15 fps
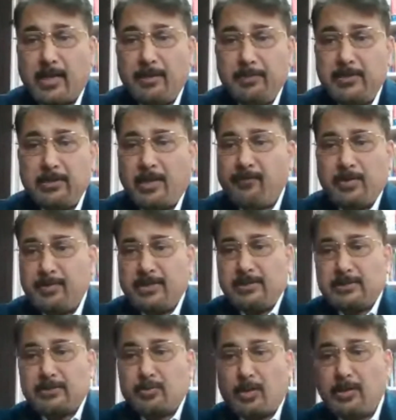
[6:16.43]
I mean,
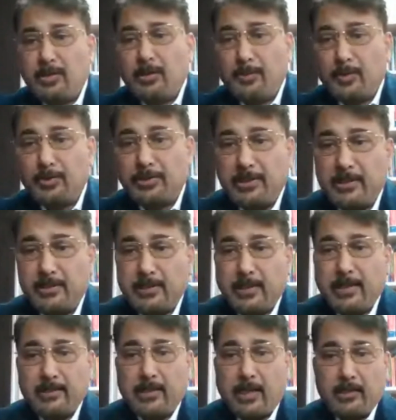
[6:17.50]
everybody is talking about
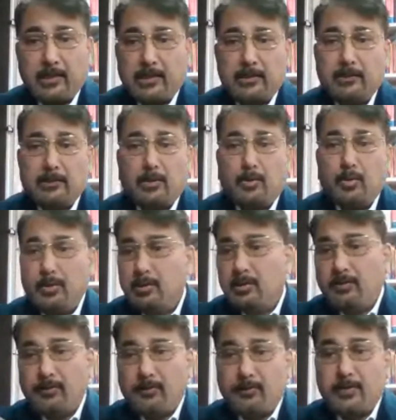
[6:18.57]
data, and I think the
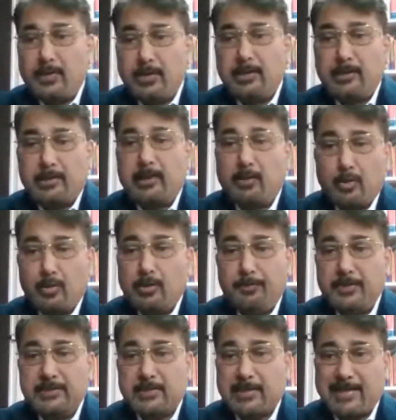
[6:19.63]
whole world,
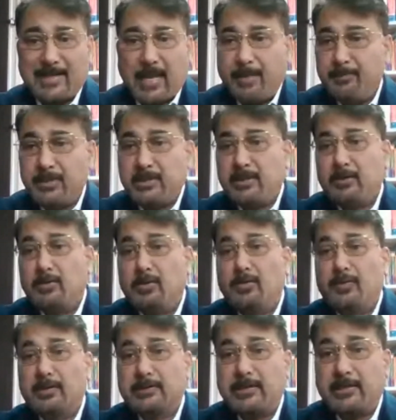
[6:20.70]
globe is clamoring
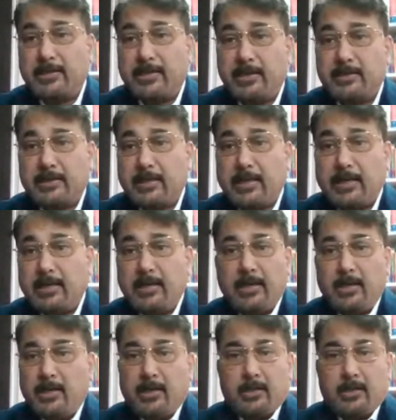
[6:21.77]
over the data.